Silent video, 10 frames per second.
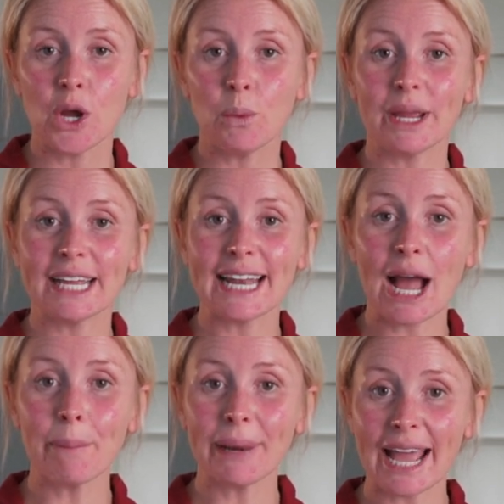We can
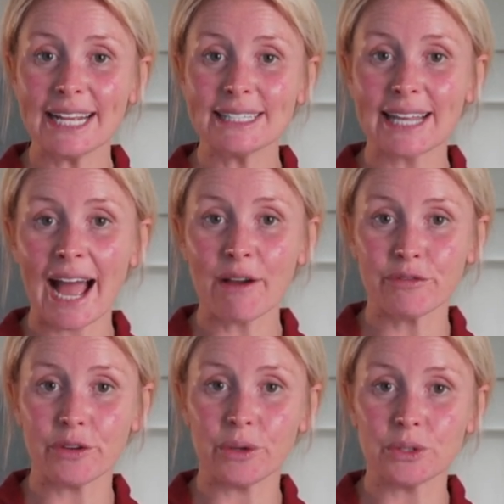now place our
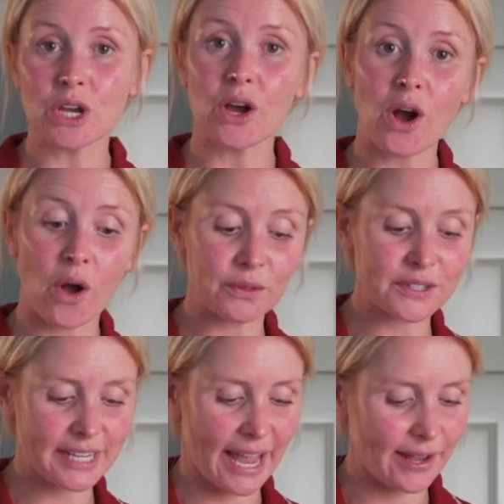food on the
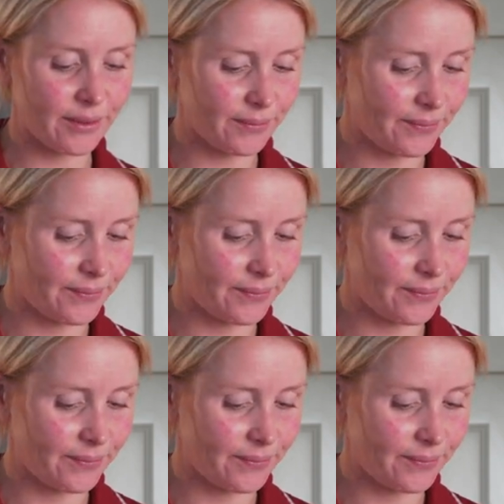scale.